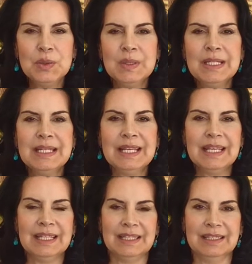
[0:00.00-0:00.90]

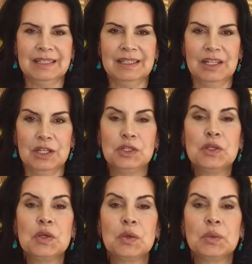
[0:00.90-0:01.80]
in to your
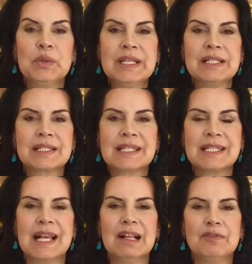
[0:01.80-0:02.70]
real
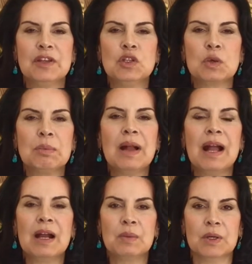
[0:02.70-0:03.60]
self and your
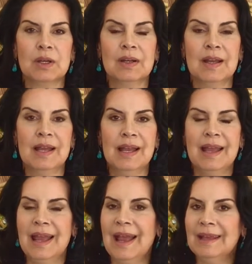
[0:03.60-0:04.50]
power.
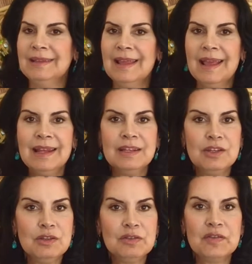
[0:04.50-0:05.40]
And then you
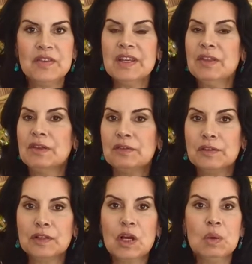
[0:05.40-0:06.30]
feel the
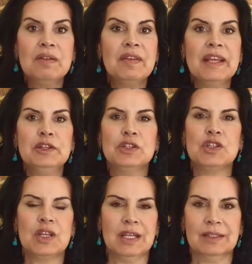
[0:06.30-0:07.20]
flow of energy.
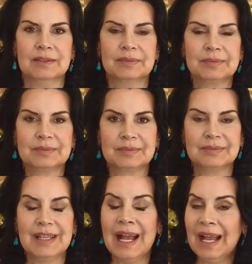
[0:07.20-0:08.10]

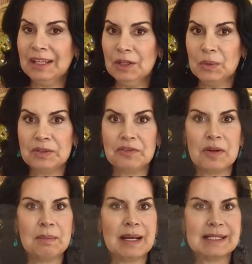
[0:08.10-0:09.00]
I know it from
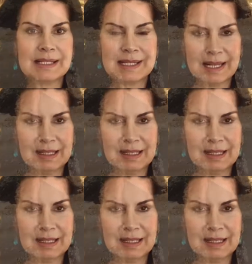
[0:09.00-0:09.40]
myself.